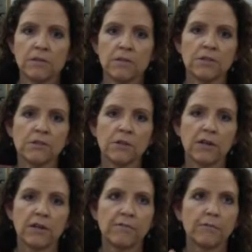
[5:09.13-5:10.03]
So I
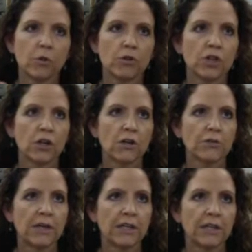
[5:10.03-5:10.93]
have 4 jars
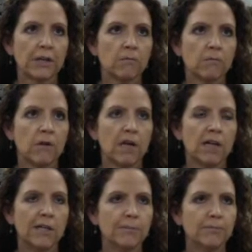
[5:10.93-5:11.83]
right now.
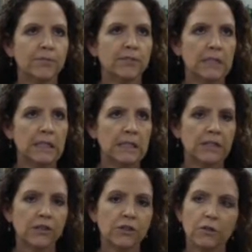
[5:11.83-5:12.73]
And you
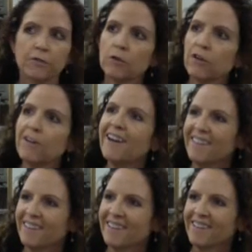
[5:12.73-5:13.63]
do it for, I
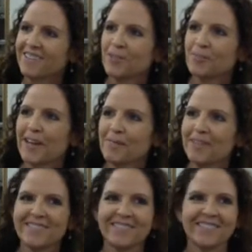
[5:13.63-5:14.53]
think I told Pat
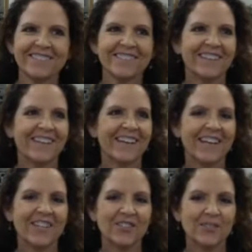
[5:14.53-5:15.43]
about this. and
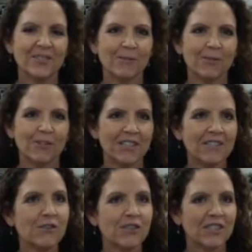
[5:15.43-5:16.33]
you do it for at least
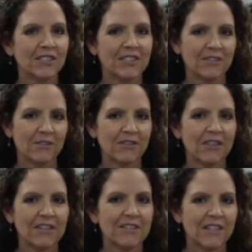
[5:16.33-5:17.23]
30 days. So today
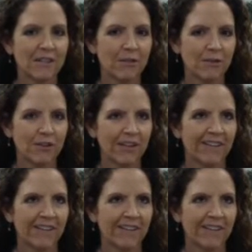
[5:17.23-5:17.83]
is day 30.